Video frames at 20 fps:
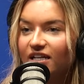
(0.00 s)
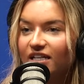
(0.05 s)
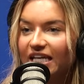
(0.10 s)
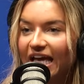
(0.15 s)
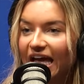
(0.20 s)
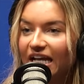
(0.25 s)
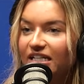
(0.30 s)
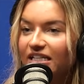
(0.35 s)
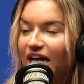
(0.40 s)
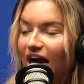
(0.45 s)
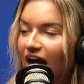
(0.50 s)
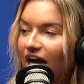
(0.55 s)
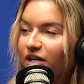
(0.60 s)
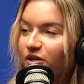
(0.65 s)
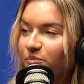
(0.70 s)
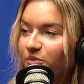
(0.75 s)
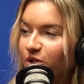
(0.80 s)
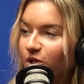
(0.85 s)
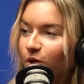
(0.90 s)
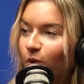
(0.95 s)
can
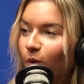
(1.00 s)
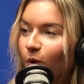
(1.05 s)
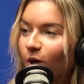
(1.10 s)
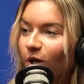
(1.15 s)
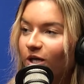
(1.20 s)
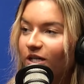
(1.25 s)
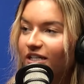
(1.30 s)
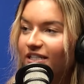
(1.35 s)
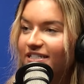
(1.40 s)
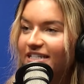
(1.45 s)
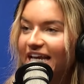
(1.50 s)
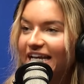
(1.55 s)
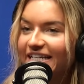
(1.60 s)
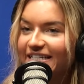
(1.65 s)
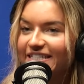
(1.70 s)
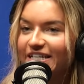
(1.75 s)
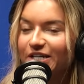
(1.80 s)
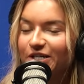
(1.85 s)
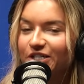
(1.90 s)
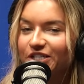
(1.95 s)
Kyle McCord take
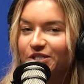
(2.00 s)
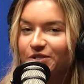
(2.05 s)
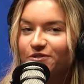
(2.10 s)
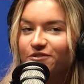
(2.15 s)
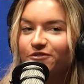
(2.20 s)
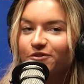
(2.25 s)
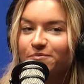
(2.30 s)
Syracuse